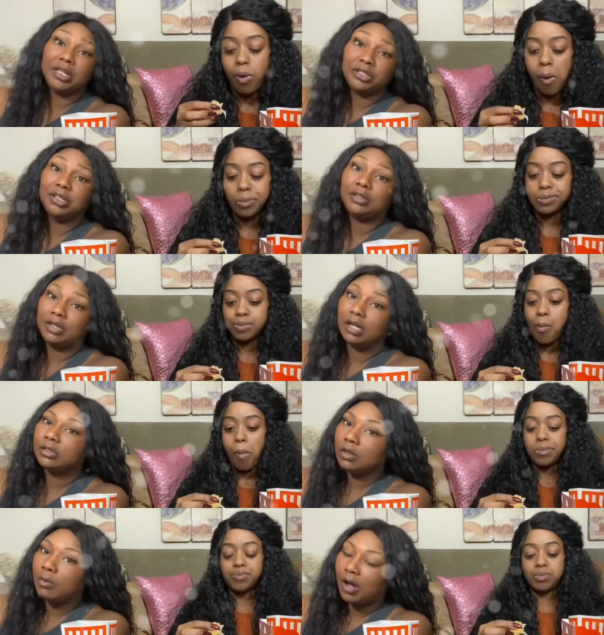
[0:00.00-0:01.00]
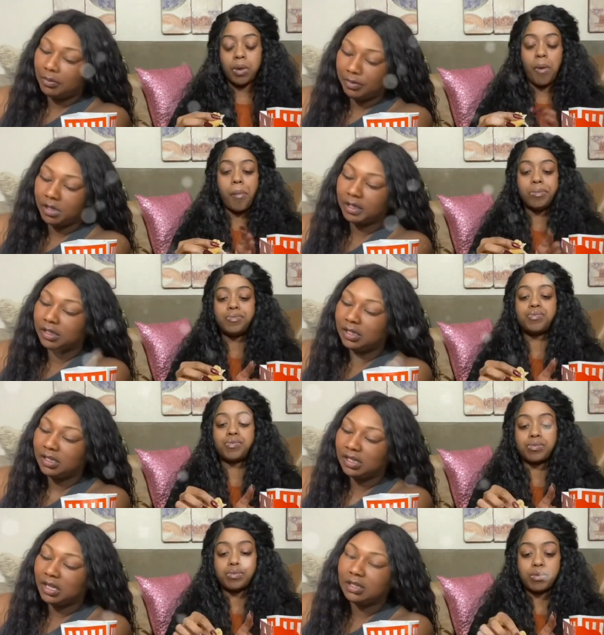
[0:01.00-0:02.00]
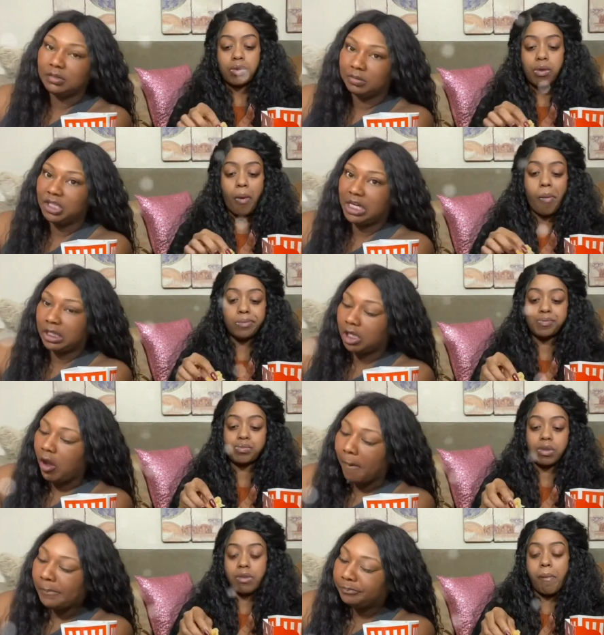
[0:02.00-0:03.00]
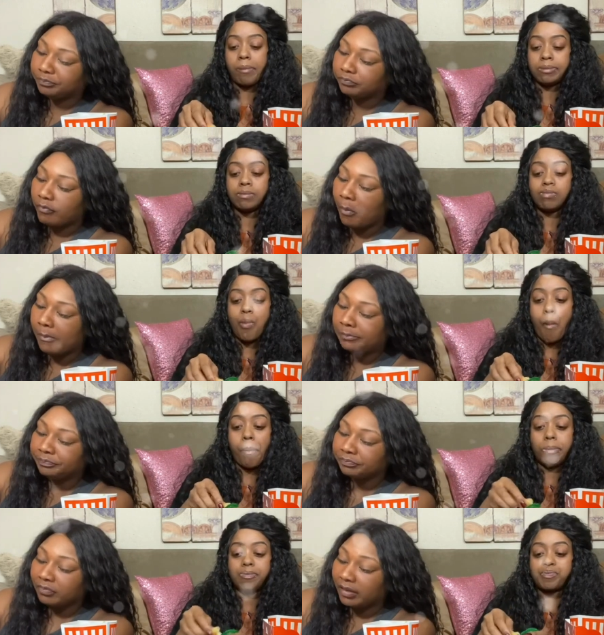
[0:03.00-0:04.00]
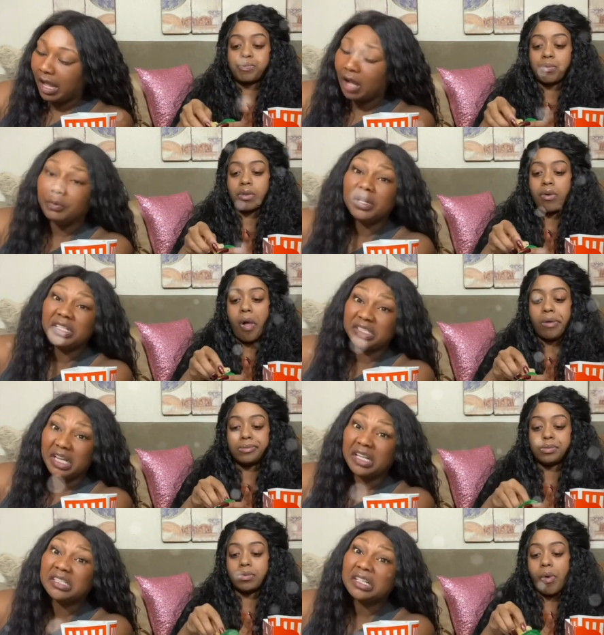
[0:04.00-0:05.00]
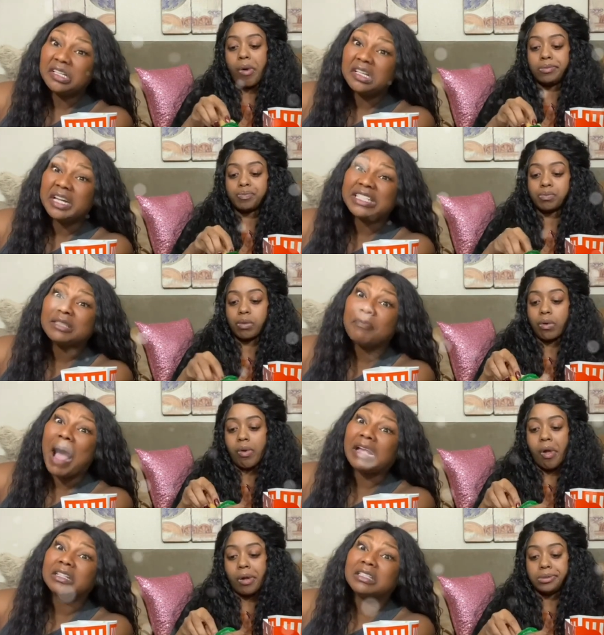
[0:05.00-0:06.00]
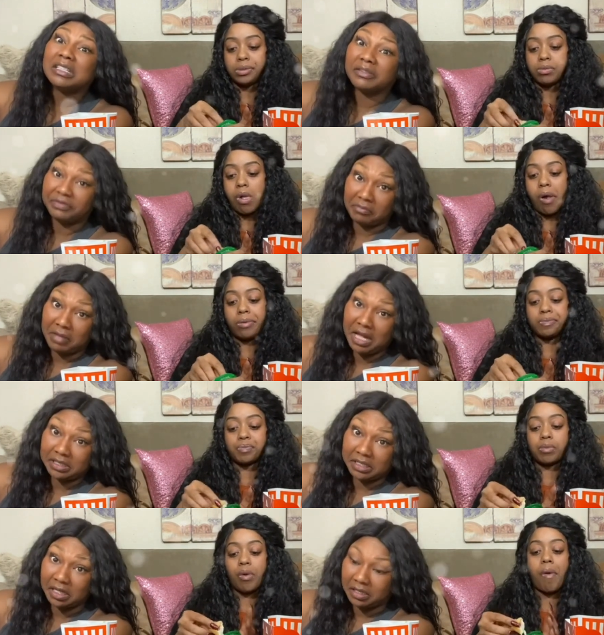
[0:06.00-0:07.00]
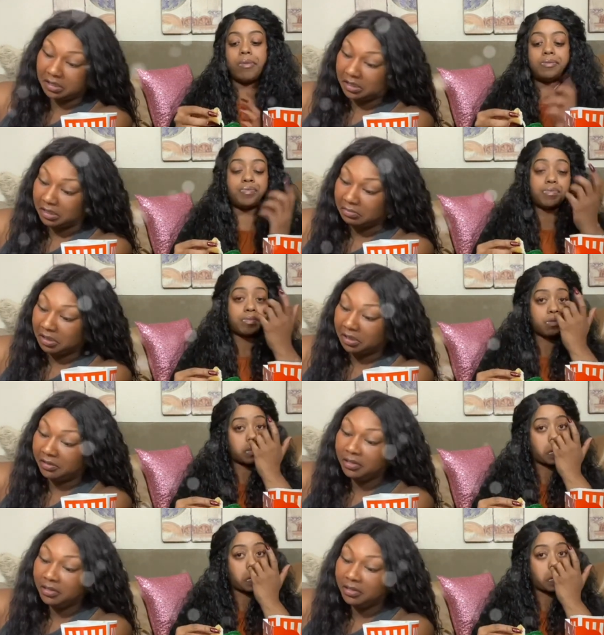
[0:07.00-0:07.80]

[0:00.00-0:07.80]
Speaker 1: sure you go to Whataburger and then tell us what y'all think. Now, I will say it's a little expensive for my taste, but